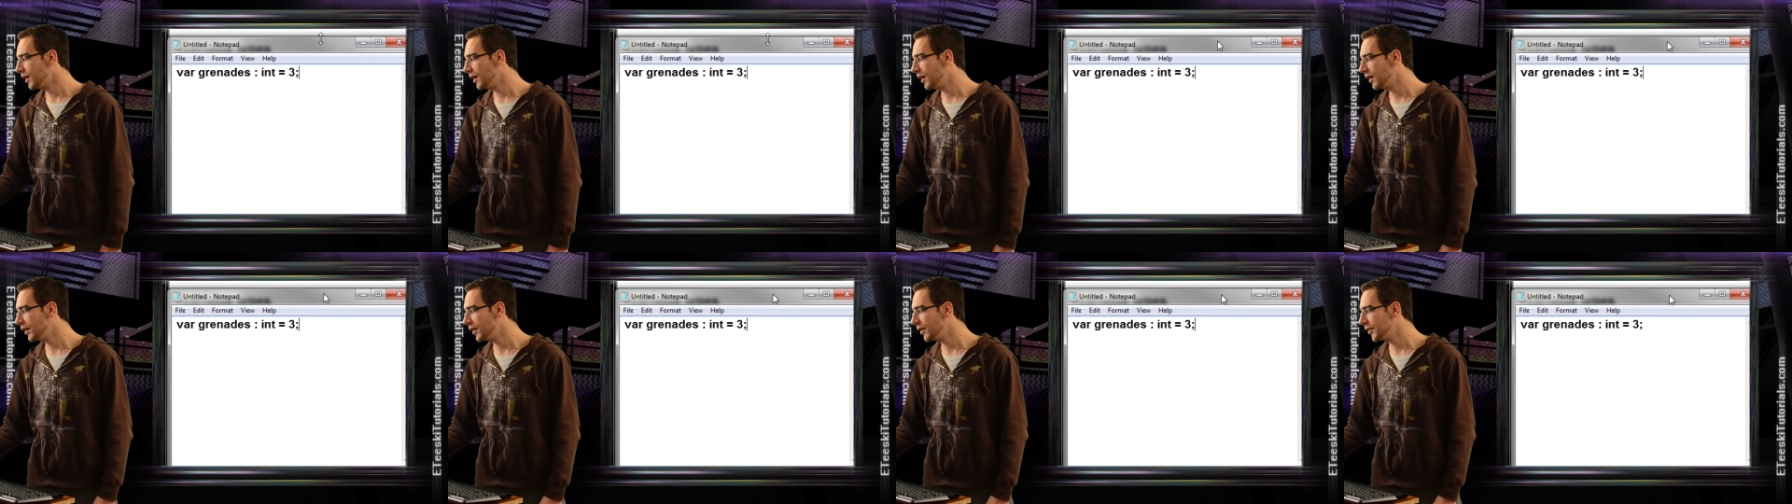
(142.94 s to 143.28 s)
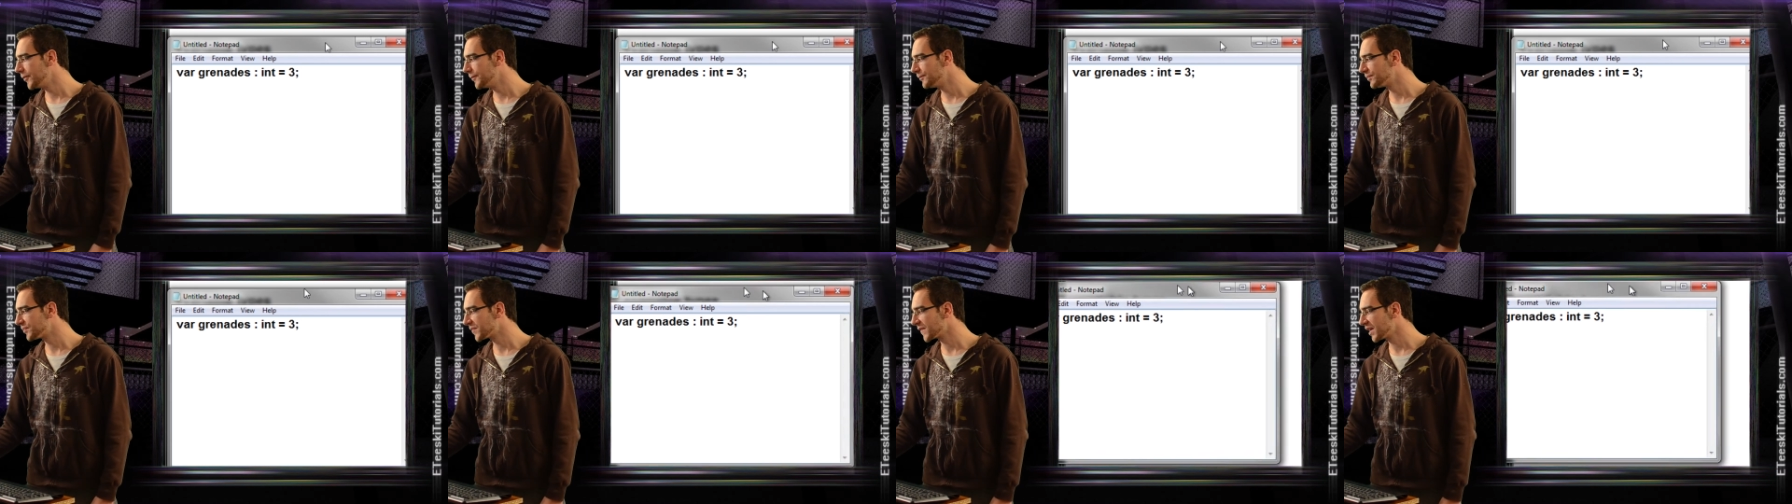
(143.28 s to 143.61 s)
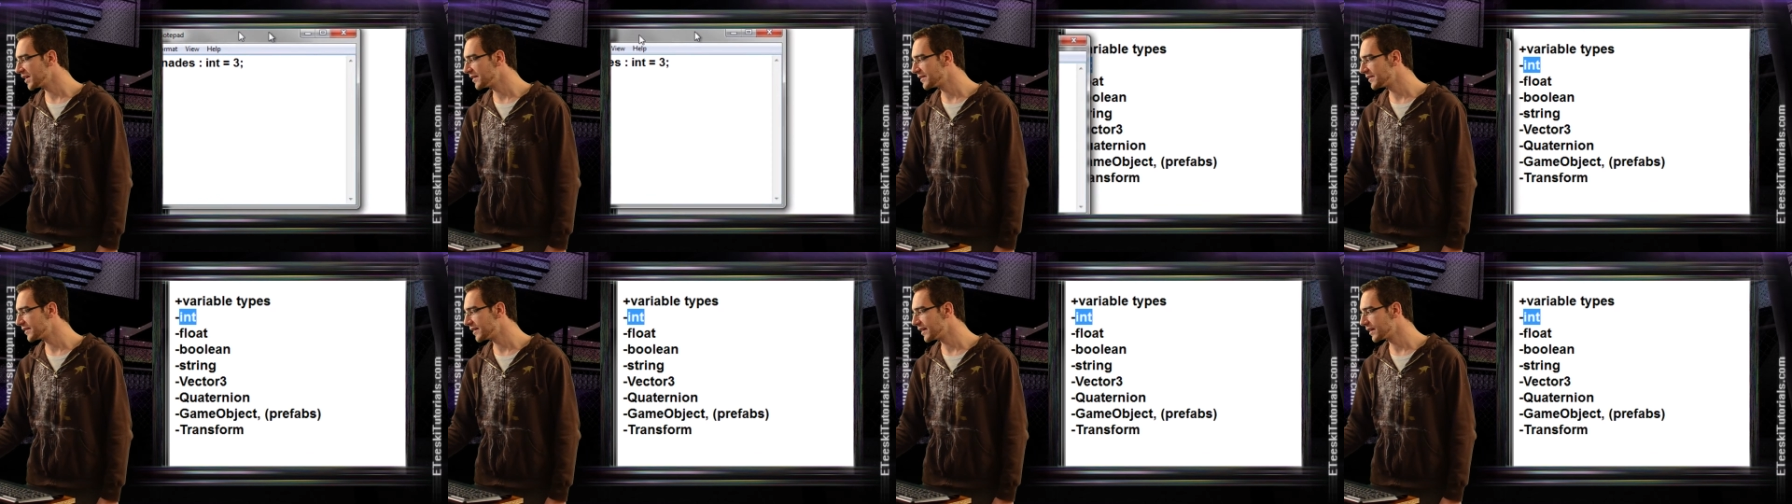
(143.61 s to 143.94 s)
Um,
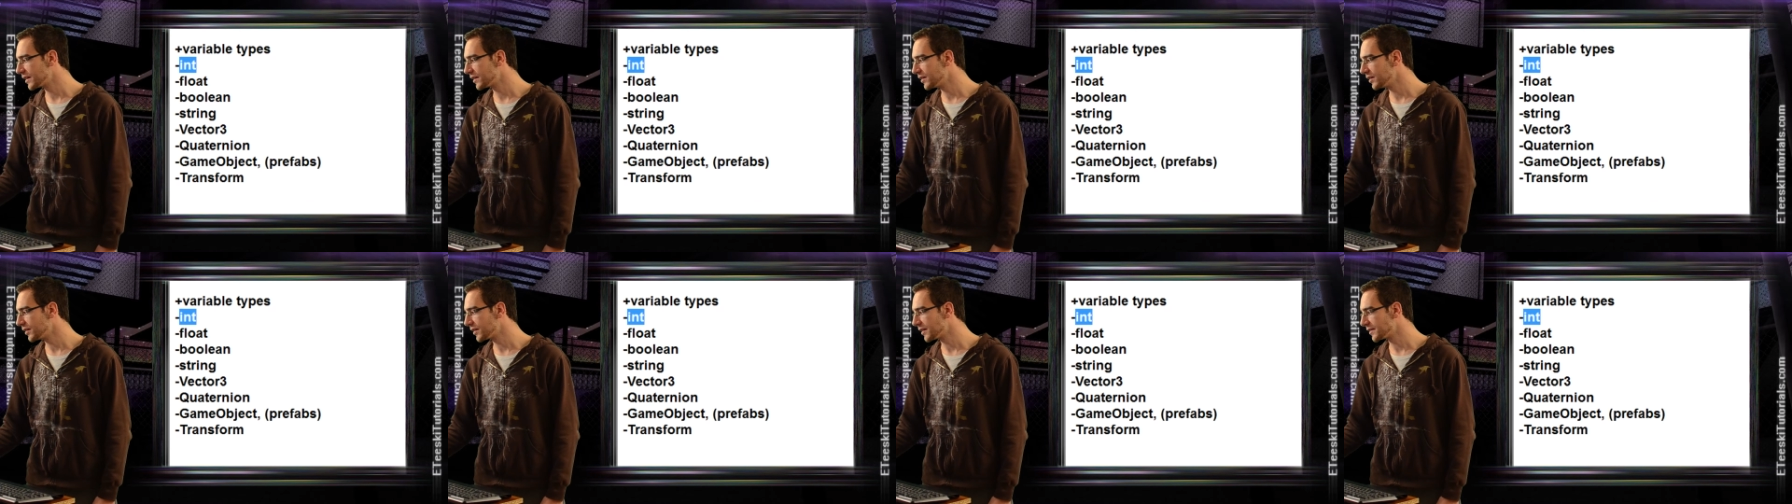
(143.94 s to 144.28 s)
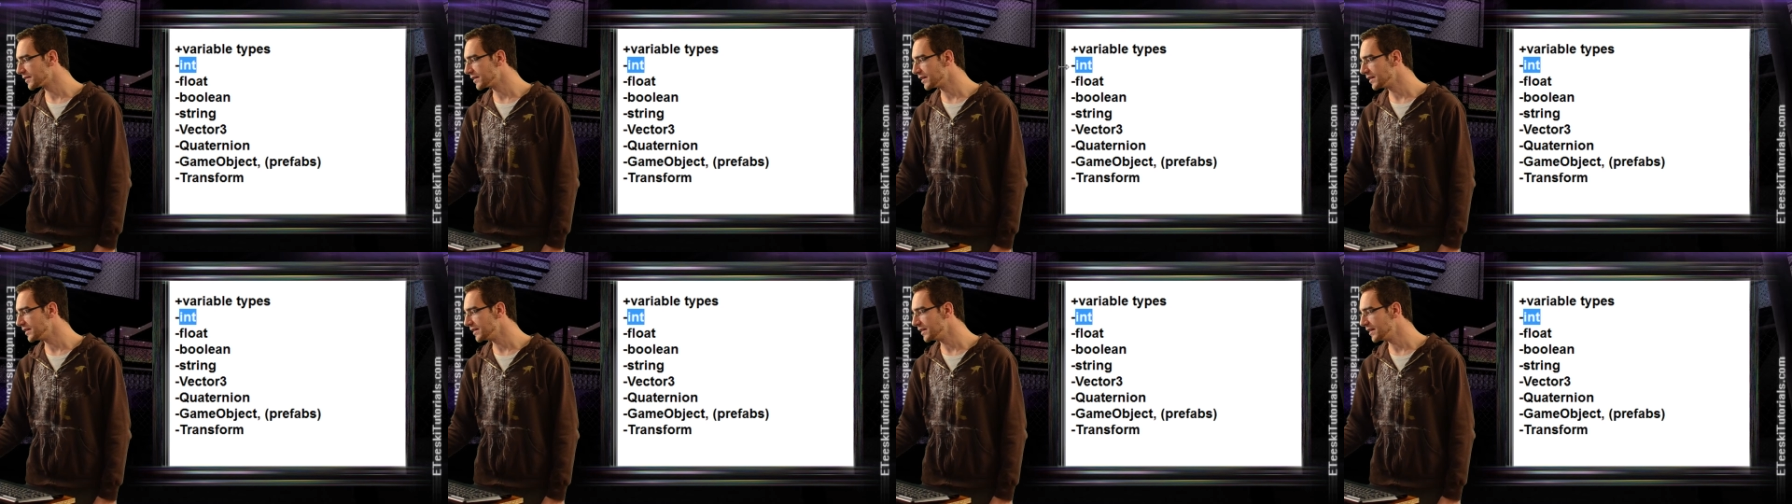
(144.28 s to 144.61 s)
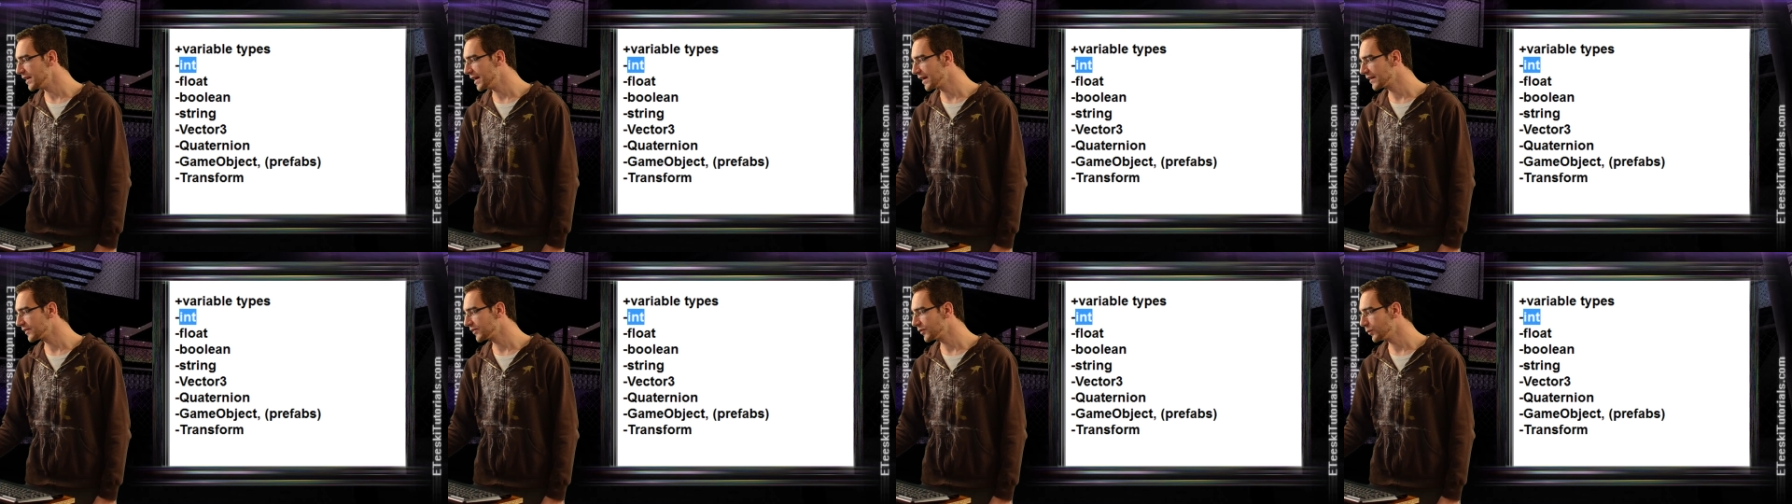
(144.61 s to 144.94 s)
let's take a look at the
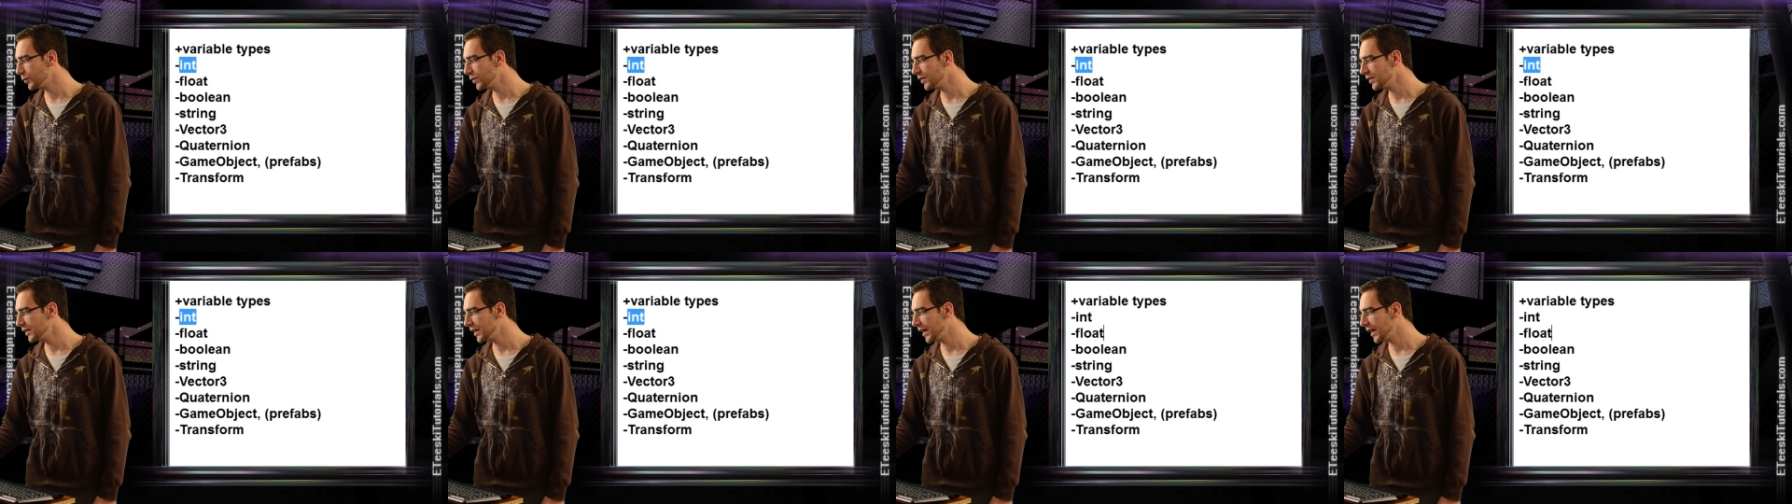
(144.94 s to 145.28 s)
next one,